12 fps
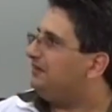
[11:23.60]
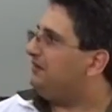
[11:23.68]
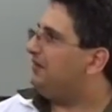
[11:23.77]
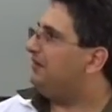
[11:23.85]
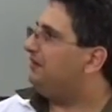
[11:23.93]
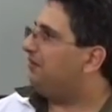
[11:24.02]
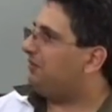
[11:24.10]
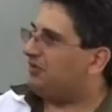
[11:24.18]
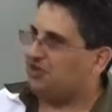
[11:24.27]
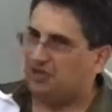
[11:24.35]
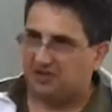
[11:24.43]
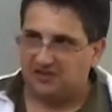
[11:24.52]
the
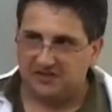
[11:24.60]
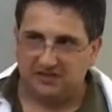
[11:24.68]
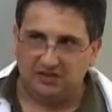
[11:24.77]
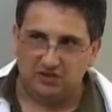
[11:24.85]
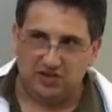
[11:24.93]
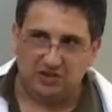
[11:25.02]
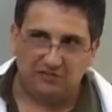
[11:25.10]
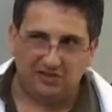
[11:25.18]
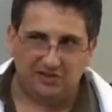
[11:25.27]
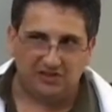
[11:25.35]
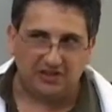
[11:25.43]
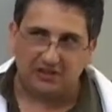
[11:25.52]
pressure inside the
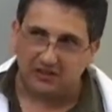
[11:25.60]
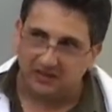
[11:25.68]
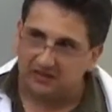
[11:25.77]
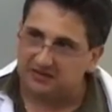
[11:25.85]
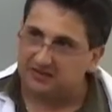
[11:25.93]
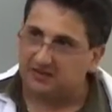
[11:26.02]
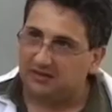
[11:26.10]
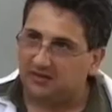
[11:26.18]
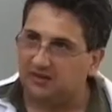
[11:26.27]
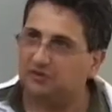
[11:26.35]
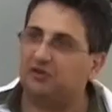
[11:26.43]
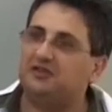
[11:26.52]
chamber is increased
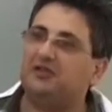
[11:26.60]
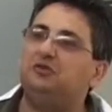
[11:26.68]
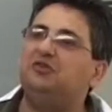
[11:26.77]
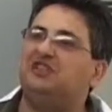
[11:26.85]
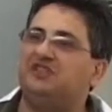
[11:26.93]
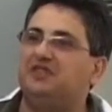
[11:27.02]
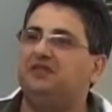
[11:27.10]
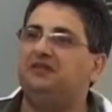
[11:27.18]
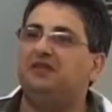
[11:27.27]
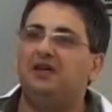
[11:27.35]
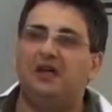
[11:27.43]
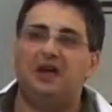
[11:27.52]
in order to
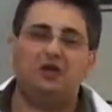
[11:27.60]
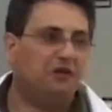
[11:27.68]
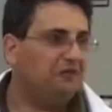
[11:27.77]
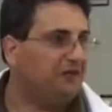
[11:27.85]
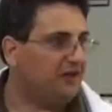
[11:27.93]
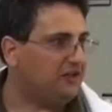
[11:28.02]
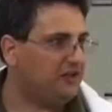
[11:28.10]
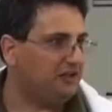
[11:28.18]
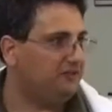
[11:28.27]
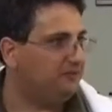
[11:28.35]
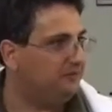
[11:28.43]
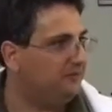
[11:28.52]
achieve
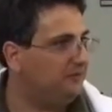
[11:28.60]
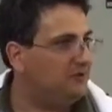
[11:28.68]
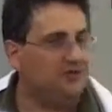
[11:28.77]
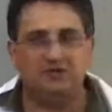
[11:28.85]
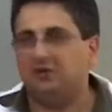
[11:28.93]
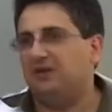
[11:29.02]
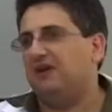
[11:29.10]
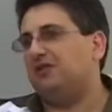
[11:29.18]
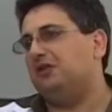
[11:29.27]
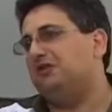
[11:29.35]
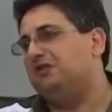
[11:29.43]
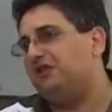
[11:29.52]
convection. So we
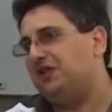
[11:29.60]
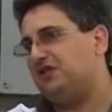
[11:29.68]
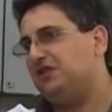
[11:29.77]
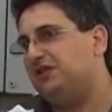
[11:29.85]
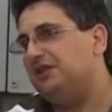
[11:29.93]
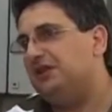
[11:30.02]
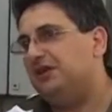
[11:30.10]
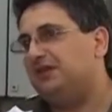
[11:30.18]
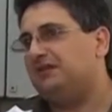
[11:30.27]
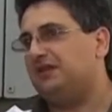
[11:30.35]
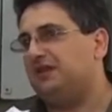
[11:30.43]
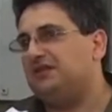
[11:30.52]
have convection,
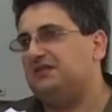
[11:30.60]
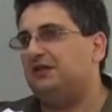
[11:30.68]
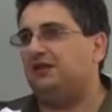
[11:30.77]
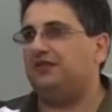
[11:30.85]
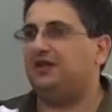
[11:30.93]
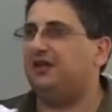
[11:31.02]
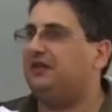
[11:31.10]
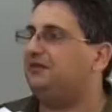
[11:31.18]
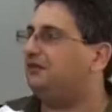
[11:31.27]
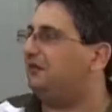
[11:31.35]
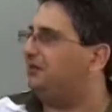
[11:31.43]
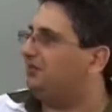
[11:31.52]
transfer of
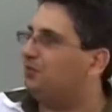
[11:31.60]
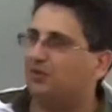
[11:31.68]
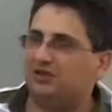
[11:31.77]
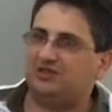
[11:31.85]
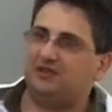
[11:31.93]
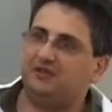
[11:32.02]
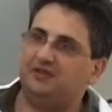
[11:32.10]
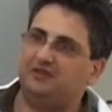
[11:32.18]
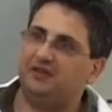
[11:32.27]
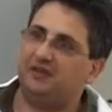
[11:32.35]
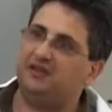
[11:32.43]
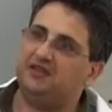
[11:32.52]
heat from the walls of the
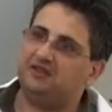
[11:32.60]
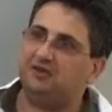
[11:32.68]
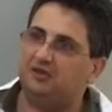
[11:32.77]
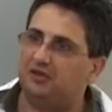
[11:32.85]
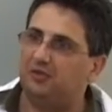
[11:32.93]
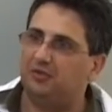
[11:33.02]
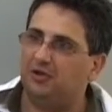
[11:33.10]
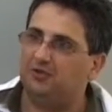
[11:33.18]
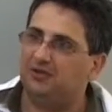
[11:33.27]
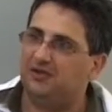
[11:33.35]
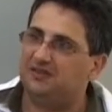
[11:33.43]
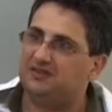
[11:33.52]
furnace to the
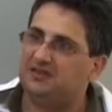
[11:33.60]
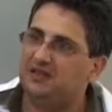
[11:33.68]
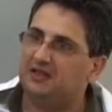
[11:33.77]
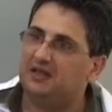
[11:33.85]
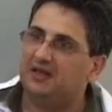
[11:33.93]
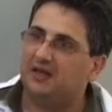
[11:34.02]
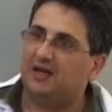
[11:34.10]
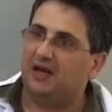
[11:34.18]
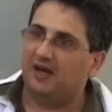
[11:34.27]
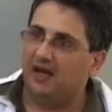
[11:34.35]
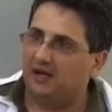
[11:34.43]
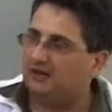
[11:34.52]
components,
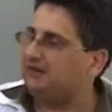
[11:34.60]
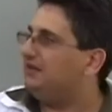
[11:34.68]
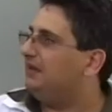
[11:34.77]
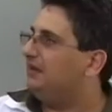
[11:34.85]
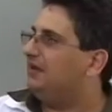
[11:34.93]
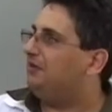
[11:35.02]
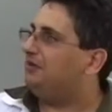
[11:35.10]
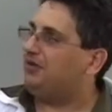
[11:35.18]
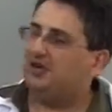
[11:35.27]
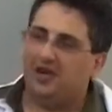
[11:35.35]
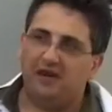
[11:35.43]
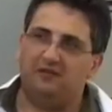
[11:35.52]
and
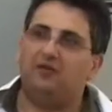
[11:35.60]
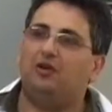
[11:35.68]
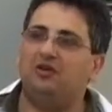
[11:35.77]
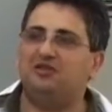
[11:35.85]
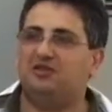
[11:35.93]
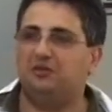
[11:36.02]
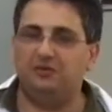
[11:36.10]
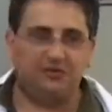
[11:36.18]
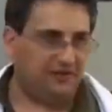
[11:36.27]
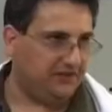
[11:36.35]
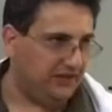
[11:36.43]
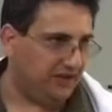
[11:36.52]
we have also
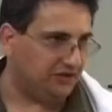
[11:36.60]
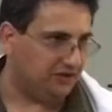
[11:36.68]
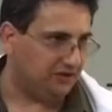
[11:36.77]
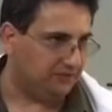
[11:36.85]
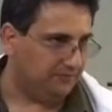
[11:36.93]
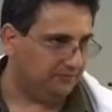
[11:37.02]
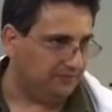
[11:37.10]
radiation.